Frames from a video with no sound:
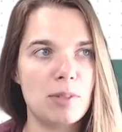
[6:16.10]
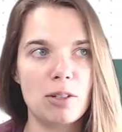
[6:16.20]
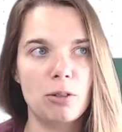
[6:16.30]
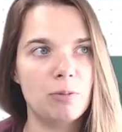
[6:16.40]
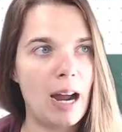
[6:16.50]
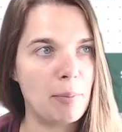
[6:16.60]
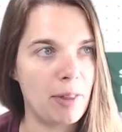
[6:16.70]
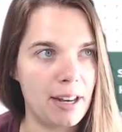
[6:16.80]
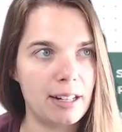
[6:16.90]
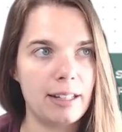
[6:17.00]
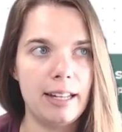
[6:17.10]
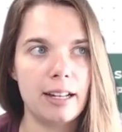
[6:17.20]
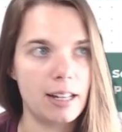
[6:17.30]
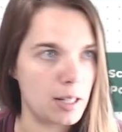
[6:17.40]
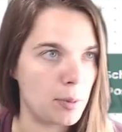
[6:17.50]
So
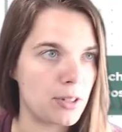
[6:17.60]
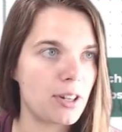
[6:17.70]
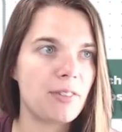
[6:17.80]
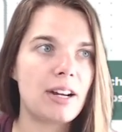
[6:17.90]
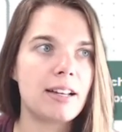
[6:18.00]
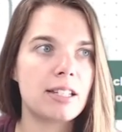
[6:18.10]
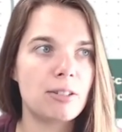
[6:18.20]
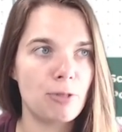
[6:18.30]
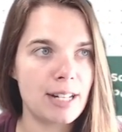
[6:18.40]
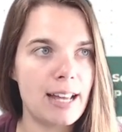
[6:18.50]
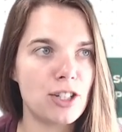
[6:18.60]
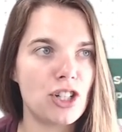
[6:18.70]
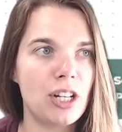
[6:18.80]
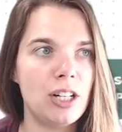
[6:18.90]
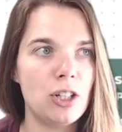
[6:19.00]
hypothetically, customer service,
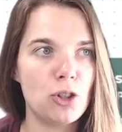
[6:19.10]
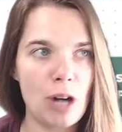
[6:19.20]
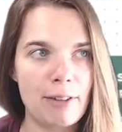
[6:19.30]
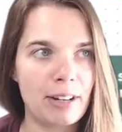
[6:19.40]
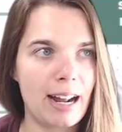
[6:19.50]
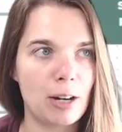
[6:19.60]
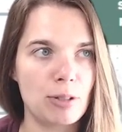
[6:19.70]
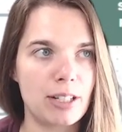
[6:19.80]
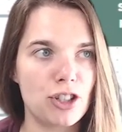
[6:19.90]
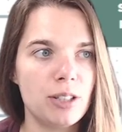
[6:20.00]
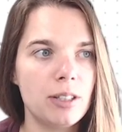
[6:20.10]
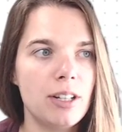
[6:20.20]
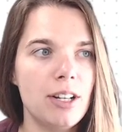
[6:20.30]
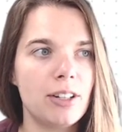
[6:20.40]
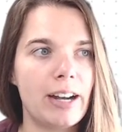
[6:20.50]
retention, traffic acquisition,
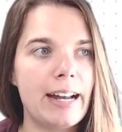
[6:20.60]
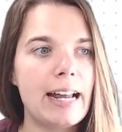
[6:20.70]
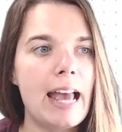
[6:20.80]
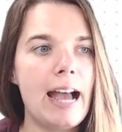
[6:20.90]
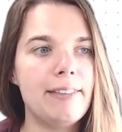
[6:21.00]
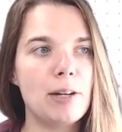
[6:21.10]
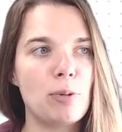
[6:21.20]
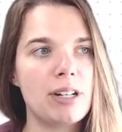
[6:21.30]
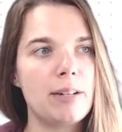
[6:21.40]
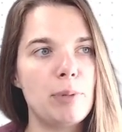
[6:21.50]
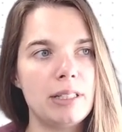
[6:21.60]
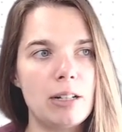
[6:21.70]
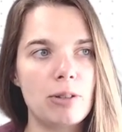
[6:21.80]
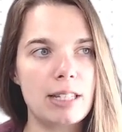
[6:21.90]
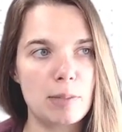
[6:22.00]
right? And then we're going to build
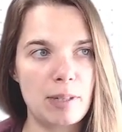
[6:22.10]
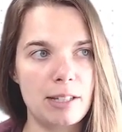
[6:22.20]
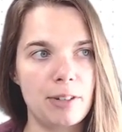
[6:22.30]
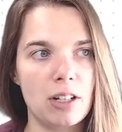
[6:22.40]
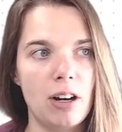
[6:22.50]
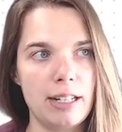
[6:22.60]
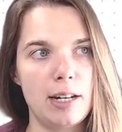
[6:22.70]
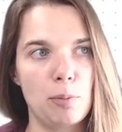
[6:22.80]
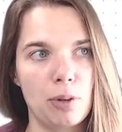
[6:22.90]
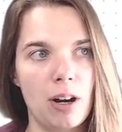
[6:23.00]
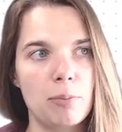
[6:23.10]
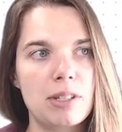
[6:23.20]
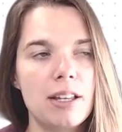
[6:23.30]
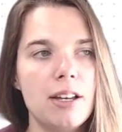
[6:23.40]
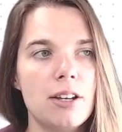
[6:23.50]
out the specific content
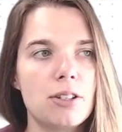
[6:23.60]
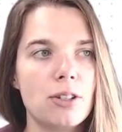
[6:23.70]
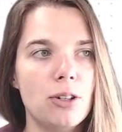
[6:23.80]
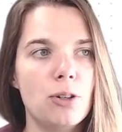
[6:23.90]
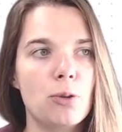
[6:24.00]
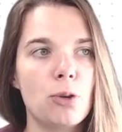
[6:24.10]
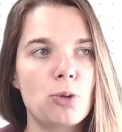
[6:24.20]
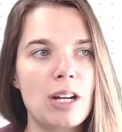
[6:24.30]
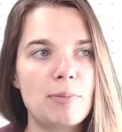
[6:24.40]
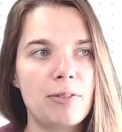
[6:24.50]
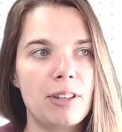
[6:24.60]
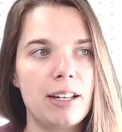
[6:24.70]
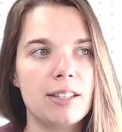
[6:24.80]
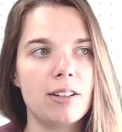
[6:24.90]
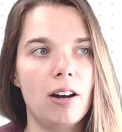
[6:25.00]
prompts. So those types of
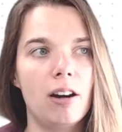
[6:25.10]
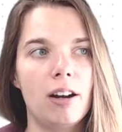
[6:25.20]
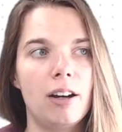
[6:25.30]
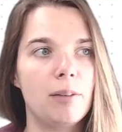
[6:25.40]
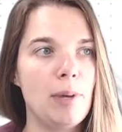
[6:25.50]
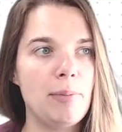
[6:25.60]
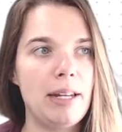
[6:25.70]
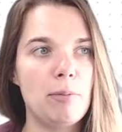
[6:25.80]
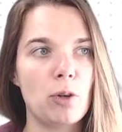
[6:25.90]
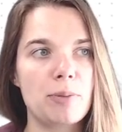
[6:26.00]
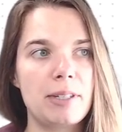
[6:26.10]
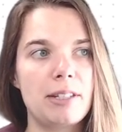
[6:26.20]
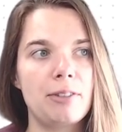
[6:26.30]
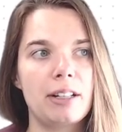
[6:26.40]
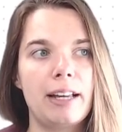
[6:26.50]
things are maybe more
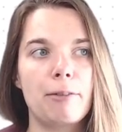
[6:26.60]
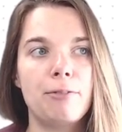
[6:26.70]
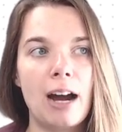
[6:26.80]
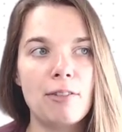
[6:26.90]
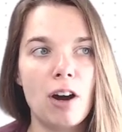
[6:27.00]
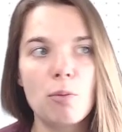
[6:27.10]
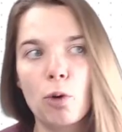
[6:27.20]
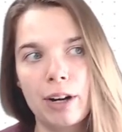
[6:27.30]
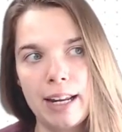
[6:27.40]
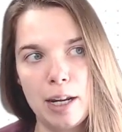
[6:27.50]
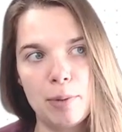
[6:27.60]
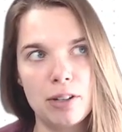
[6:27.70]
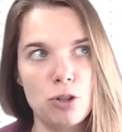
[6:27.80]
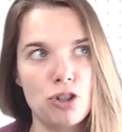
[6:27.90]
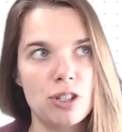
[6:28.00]
specific, like 5 onboarding
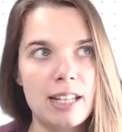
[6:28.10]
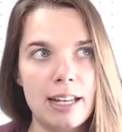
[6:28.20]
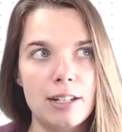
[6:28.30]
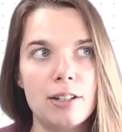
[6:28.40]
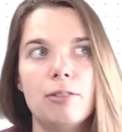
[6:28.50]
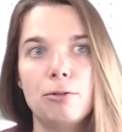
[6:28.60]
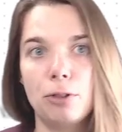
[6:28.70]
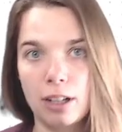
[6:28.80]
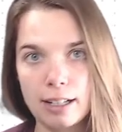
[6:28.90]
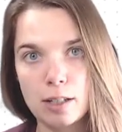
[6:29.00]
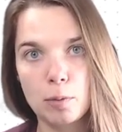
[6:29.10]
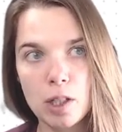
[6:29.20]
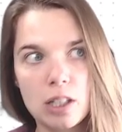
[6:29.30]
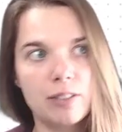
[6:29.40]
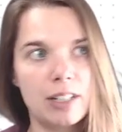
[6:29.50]
emails you should send for
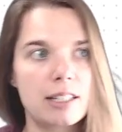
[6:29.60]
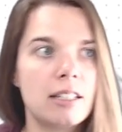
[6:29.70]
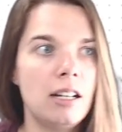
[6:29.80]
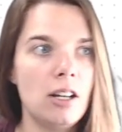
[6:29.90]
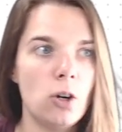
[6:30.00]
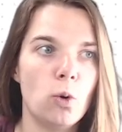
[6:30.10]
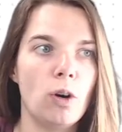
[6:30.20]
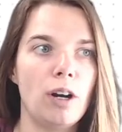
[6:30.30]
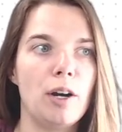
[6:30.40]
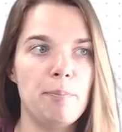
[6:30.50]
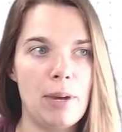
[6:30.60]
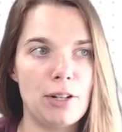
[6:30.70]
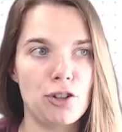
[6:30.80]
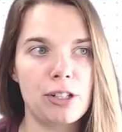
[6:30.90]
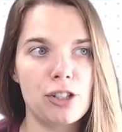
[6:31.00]
customer service, or
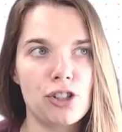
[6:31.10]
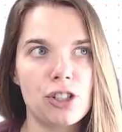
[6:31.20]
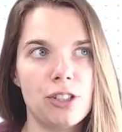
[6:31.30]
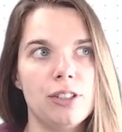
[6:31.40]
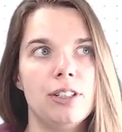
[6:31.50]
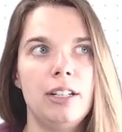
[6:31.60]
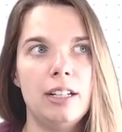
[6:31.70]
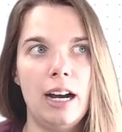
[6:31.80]
measuring churn